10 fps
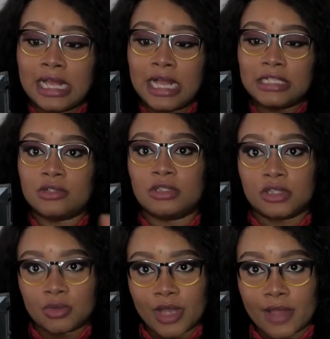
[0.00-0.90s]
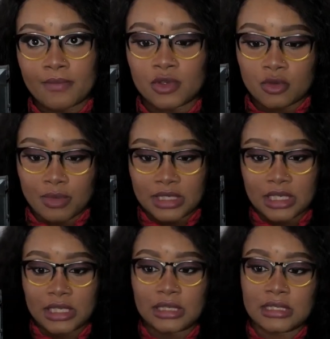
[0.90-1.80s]
I do this way. So
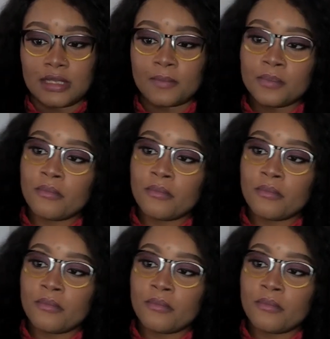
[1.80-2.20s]
basically this thing.